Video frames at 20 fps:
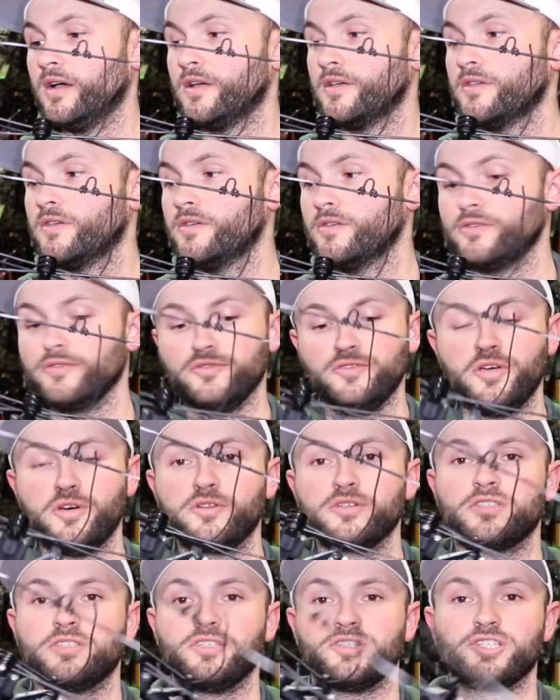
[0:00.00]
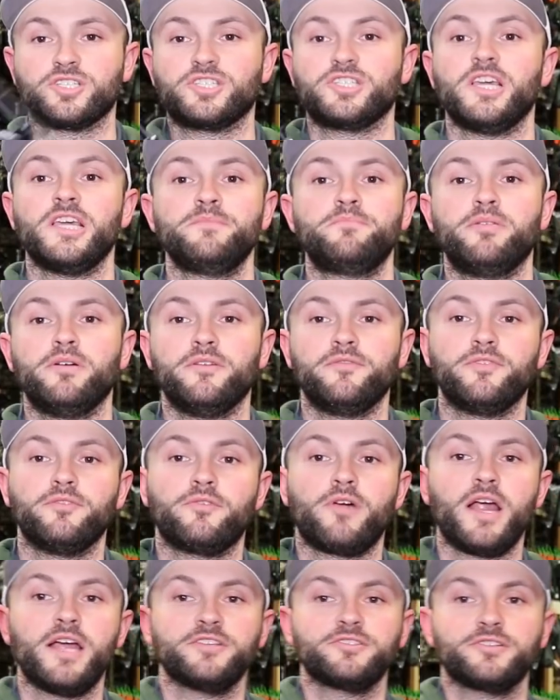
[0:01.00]
you'll notice the shape of
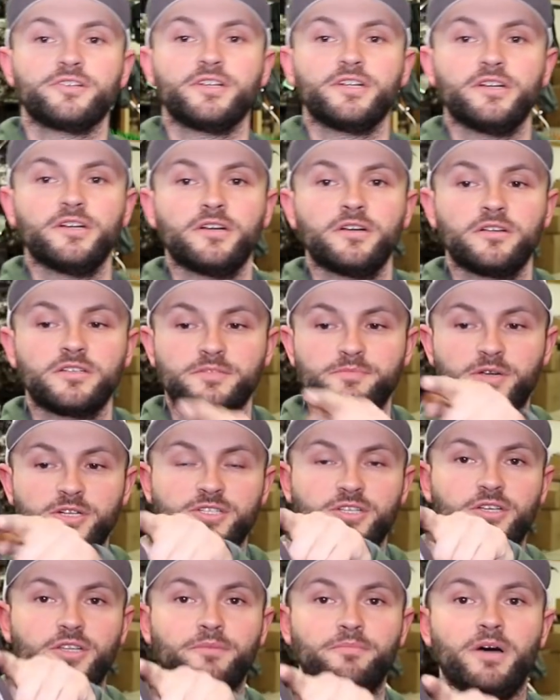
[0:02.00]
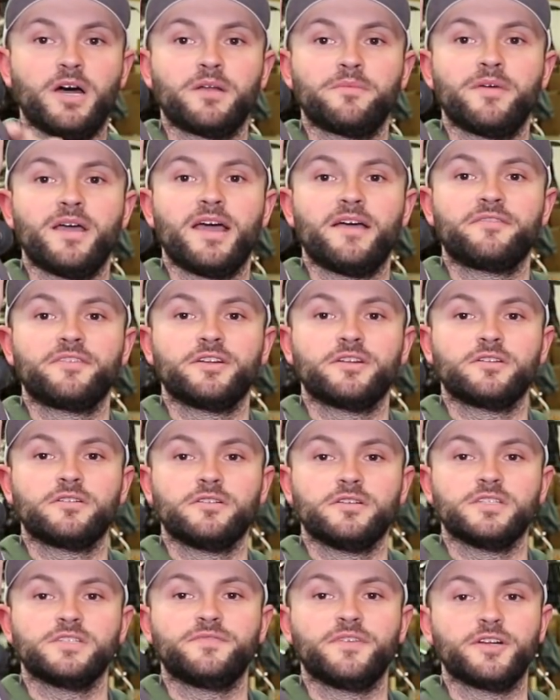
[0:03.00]
the riser here, especially on the bottom half
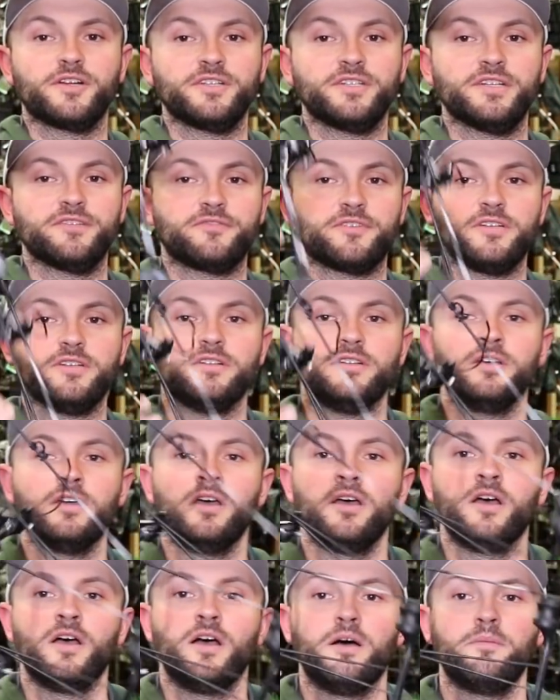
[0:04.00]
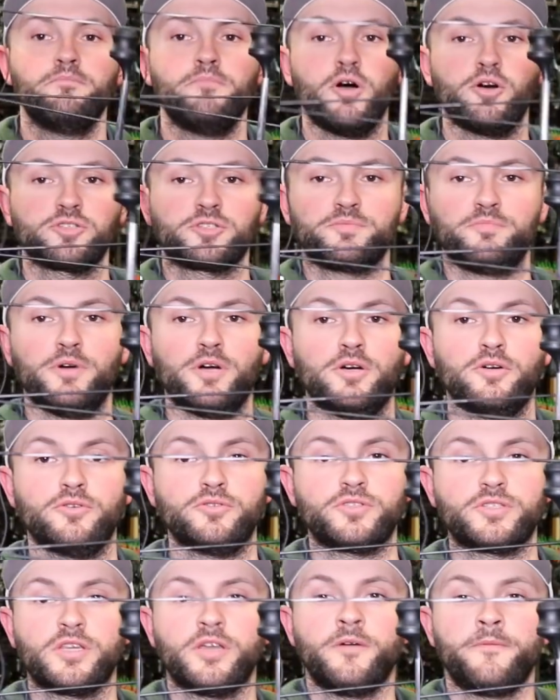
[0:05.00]
here, is very different. Most
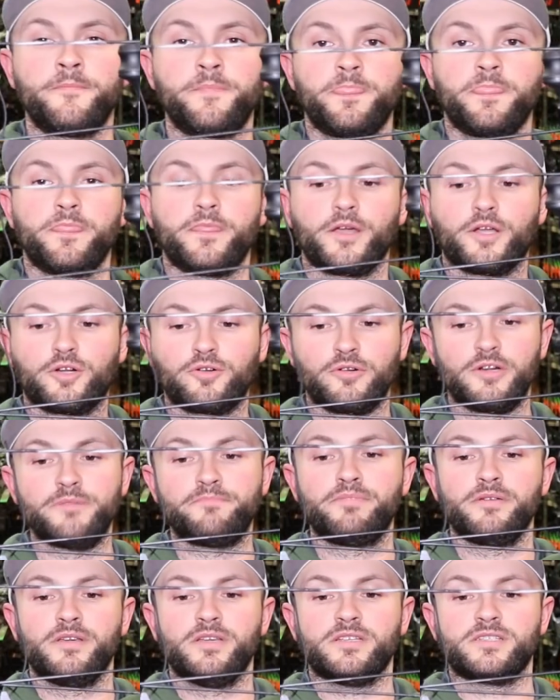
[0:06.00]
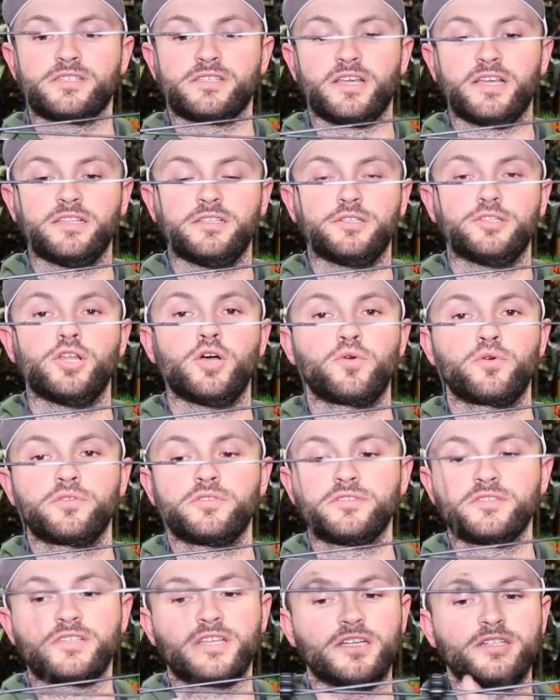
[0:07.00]
bows, the grip is slightly lower
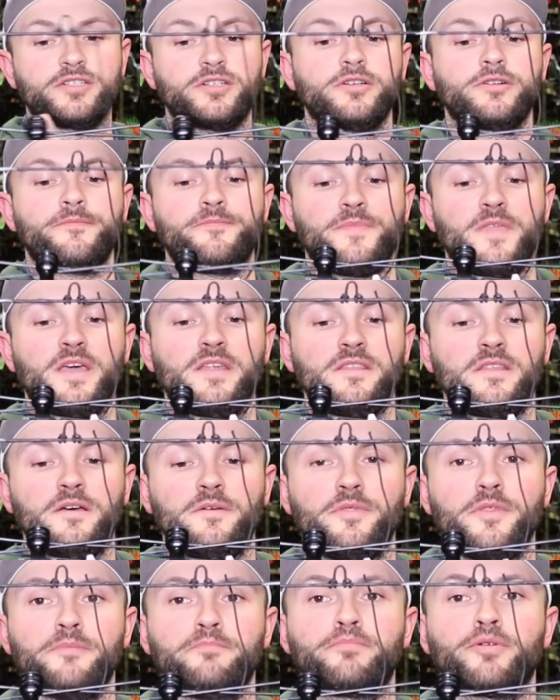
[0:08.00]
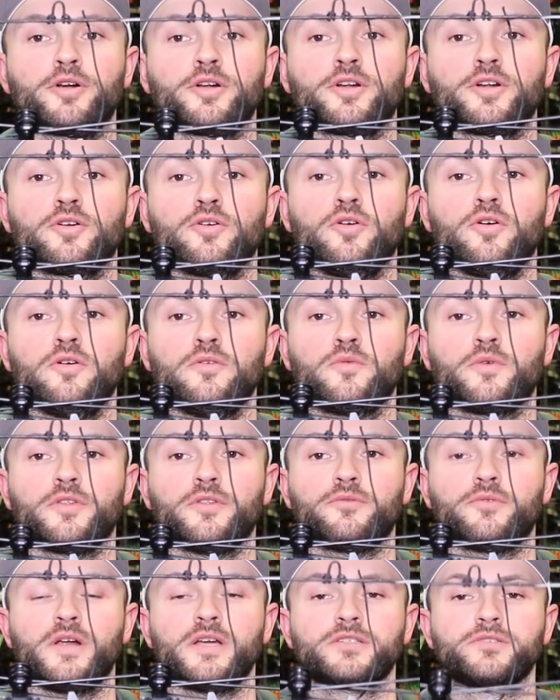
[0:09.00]
than center, and the burger hole where
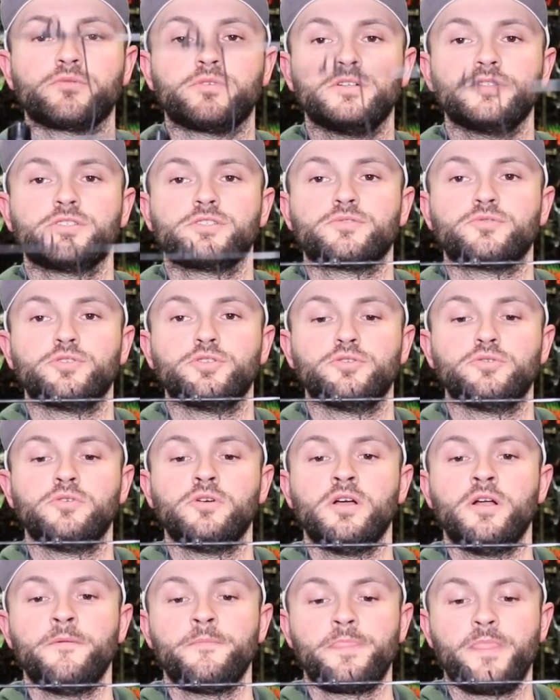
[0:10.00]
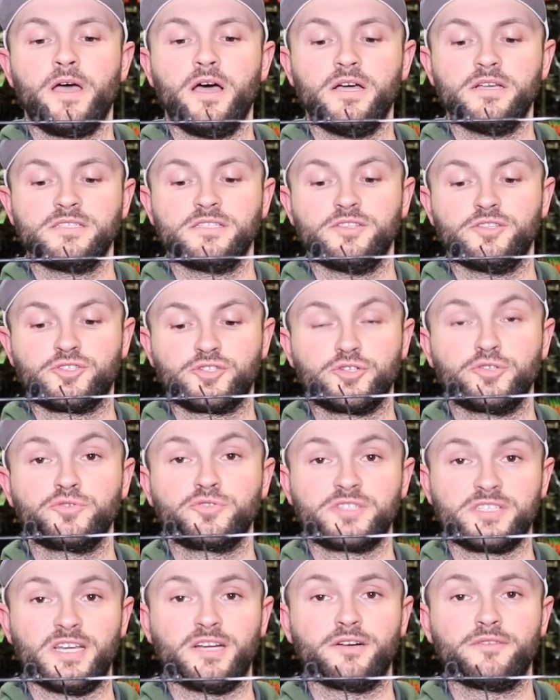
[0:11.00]
the rest runs through is in the true
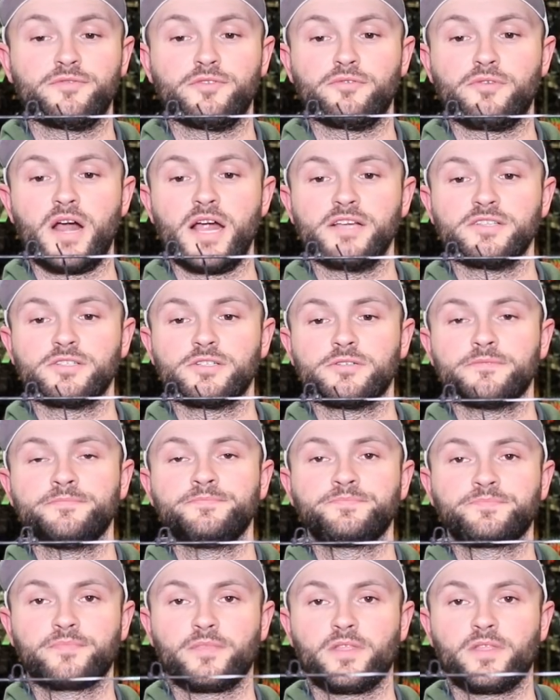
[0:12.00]
center of the riser.